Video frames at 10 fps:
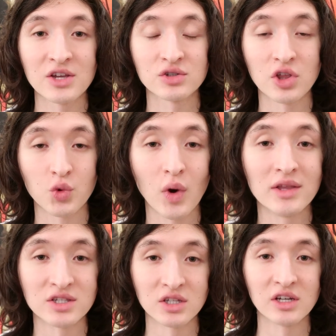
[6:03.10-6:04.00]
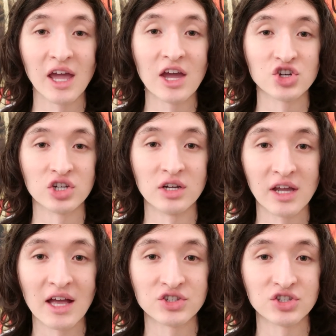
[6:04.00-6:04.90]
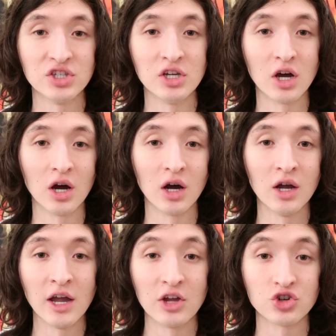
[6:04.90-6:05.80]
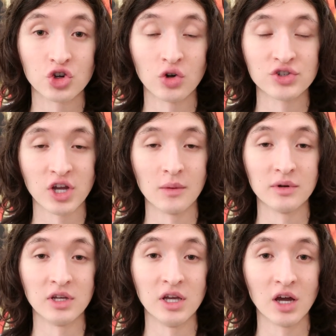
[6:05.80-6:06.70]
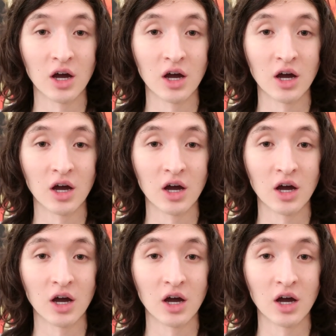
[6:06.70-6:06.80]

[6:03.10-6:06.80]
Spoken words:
basically threatens litigation against the insurance company,